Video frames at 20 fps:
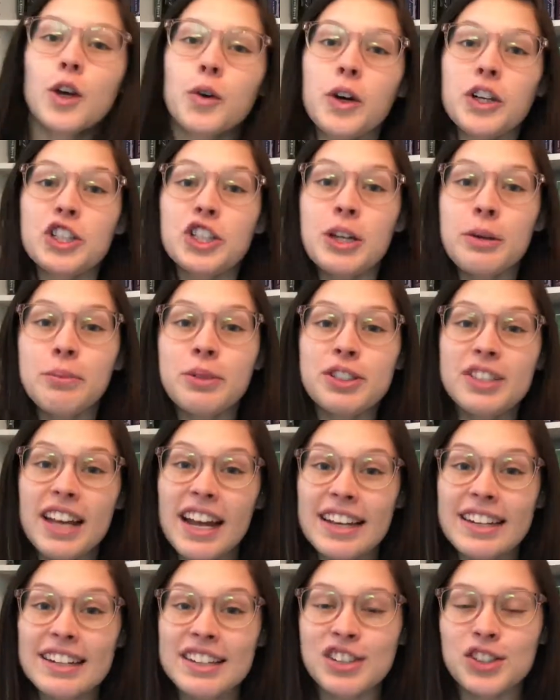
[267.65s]
Question number
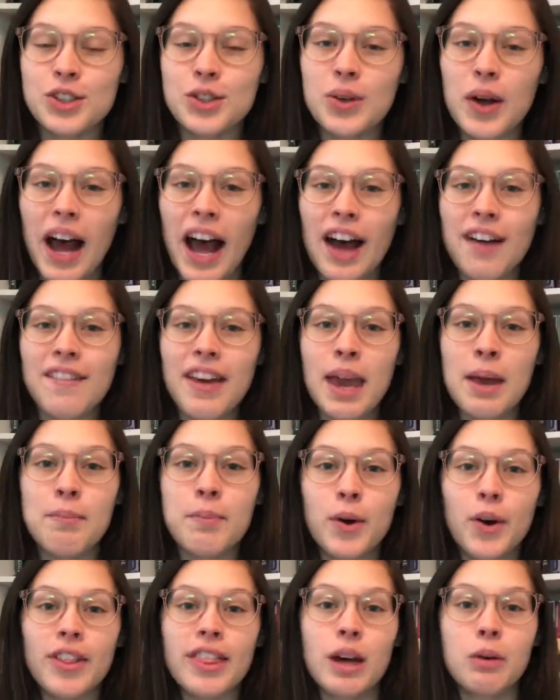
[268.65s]
10 is, do you have a
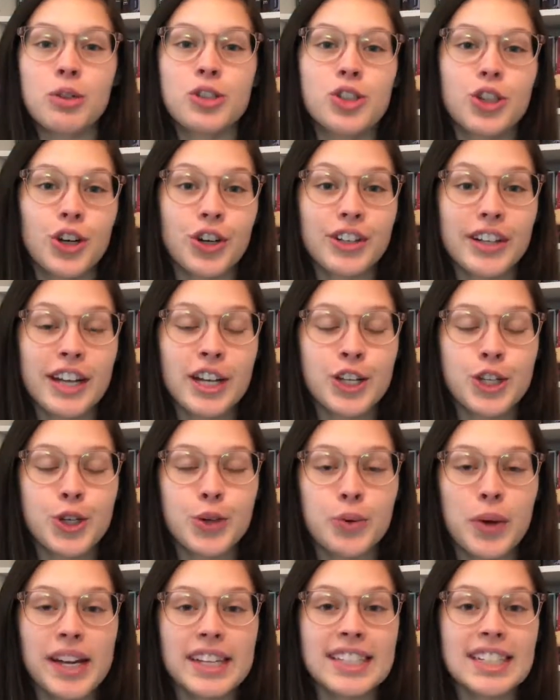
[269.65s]
book that was turned
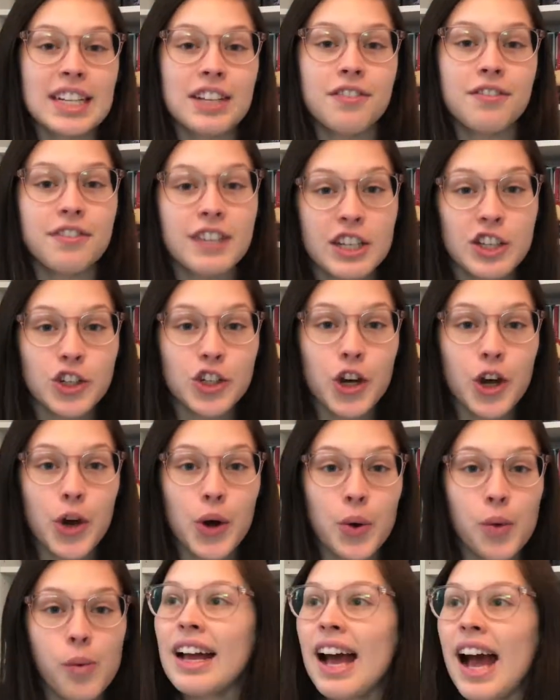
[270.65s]
into a TV
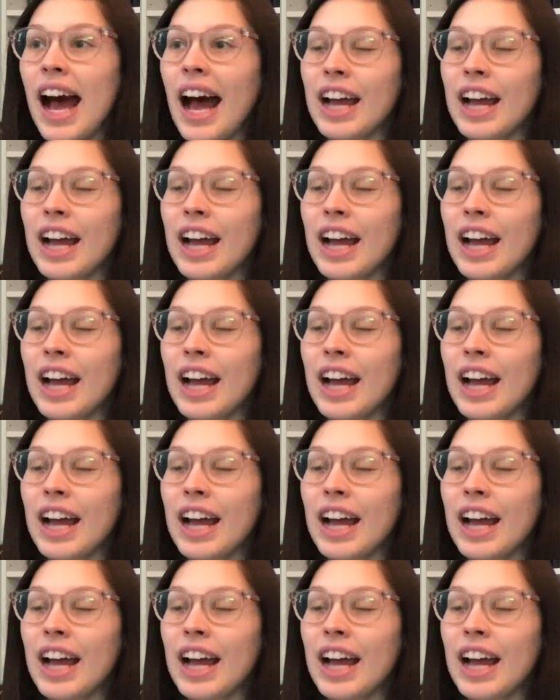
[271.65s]
show?